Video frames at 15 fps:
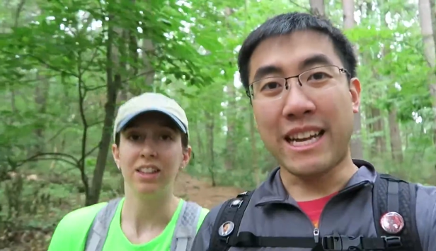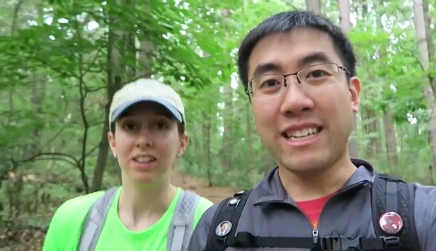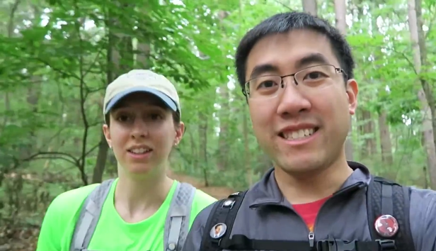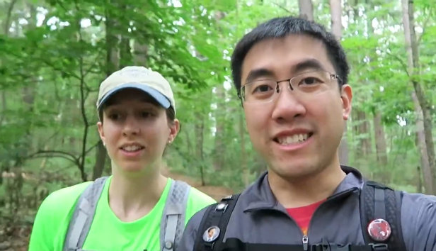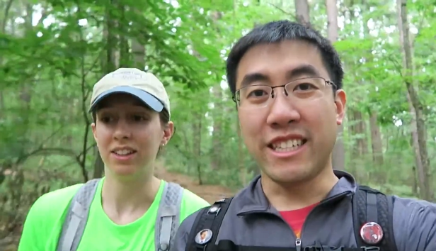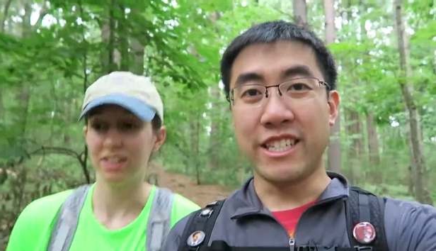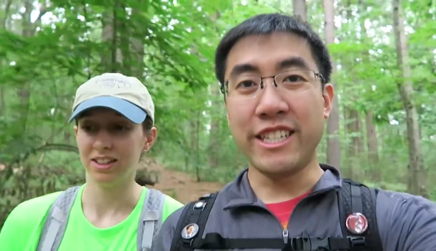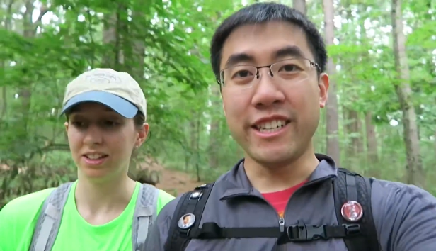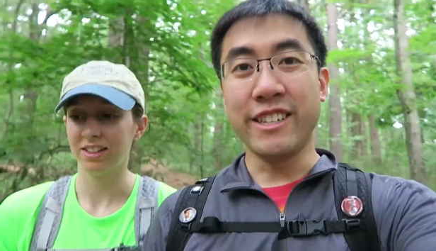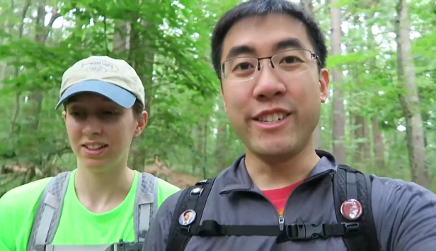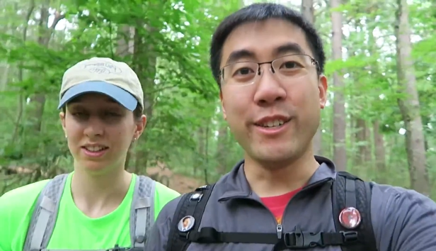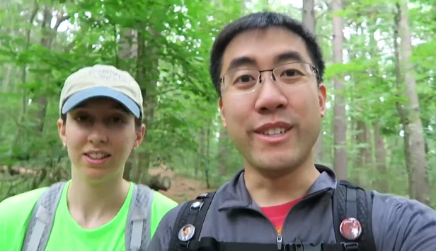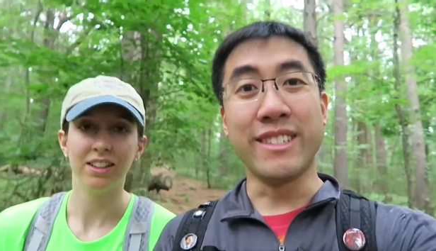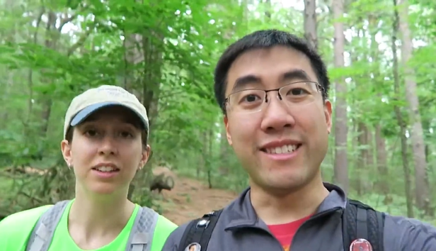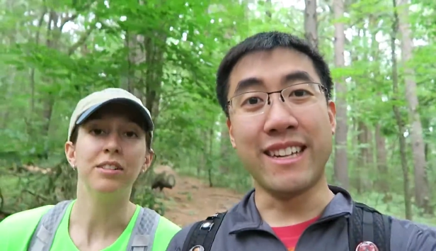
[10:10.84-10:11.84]
Speaker 1: guessing the
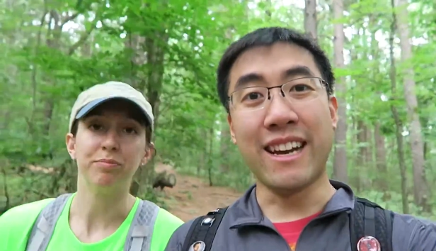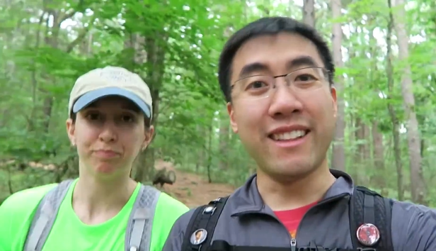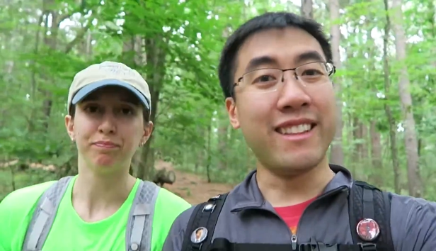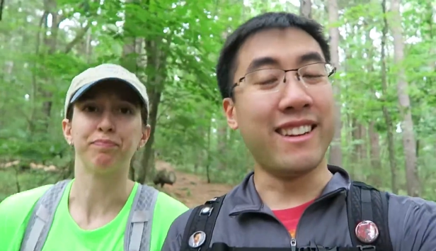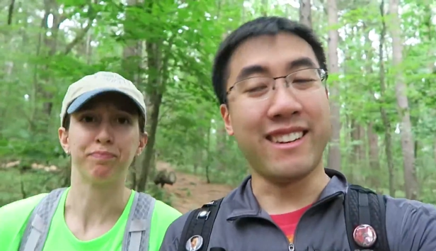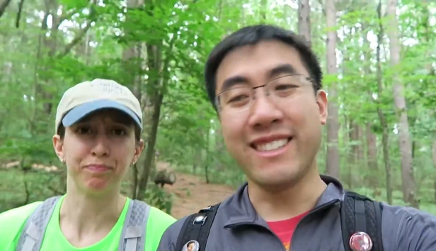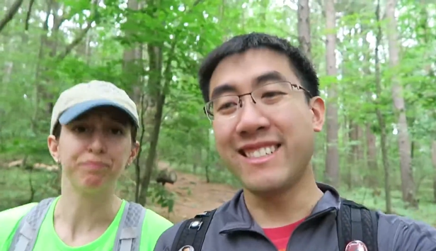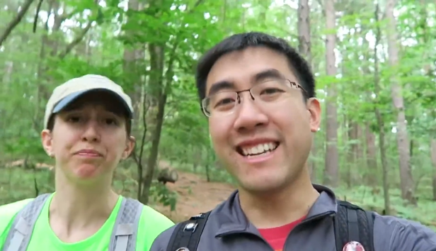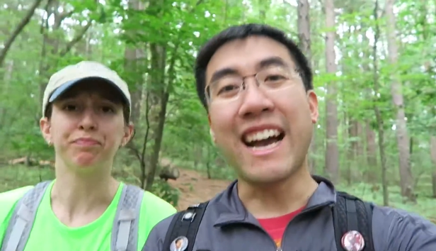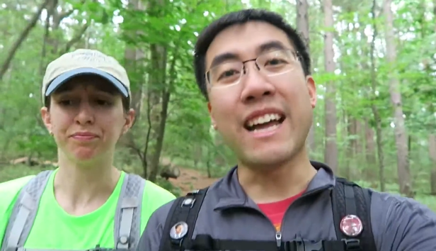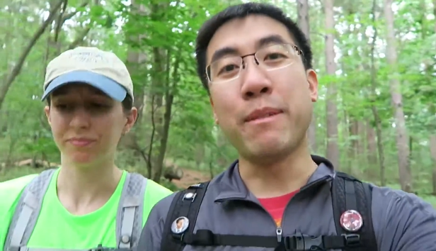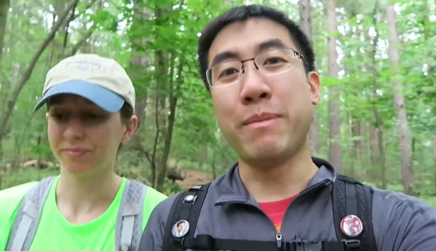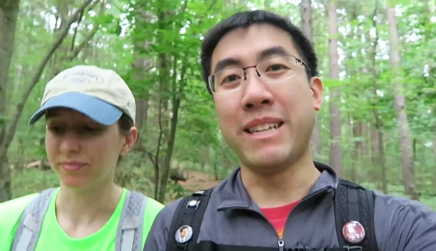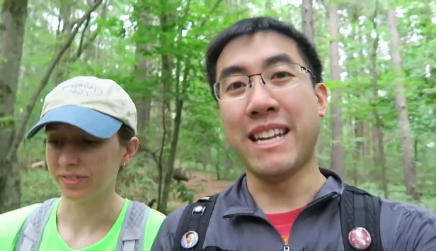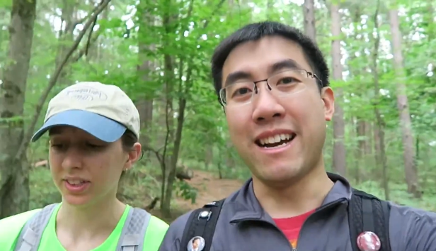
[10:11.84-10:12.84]
Geodude is down there. He's
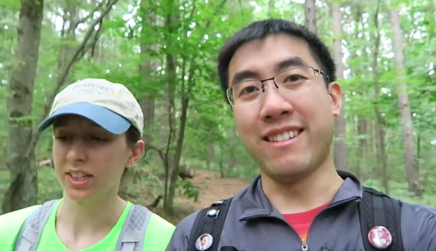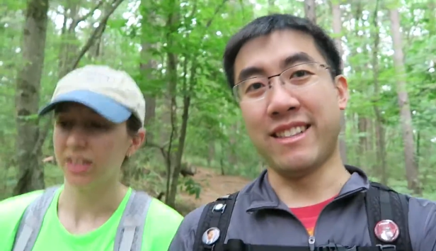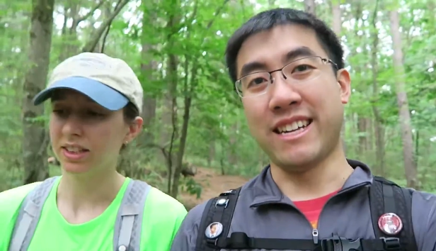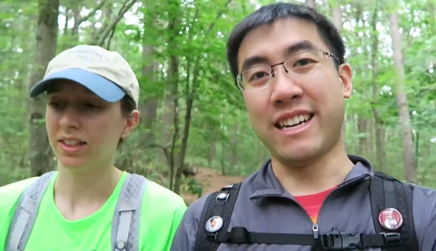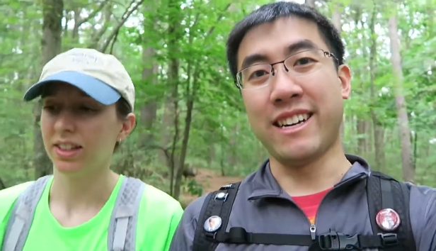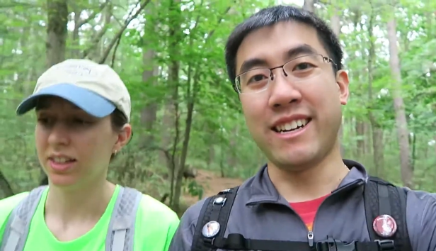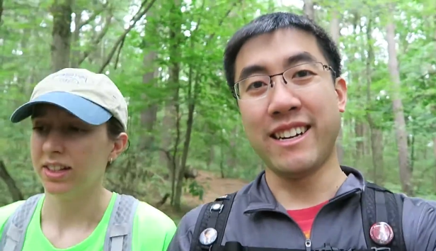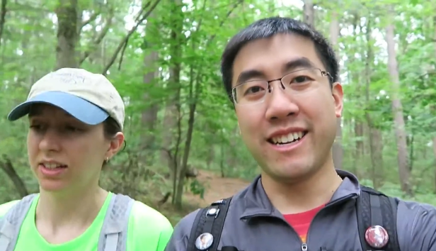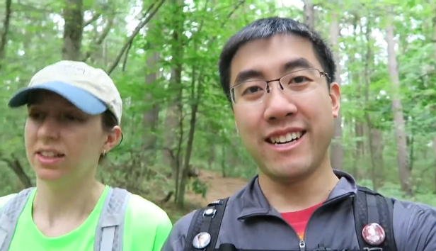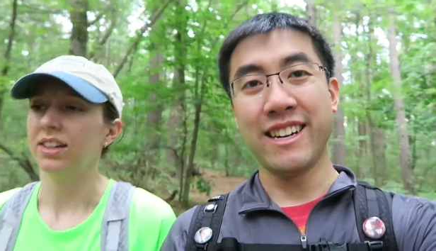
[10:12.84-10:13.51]
gotta be down there.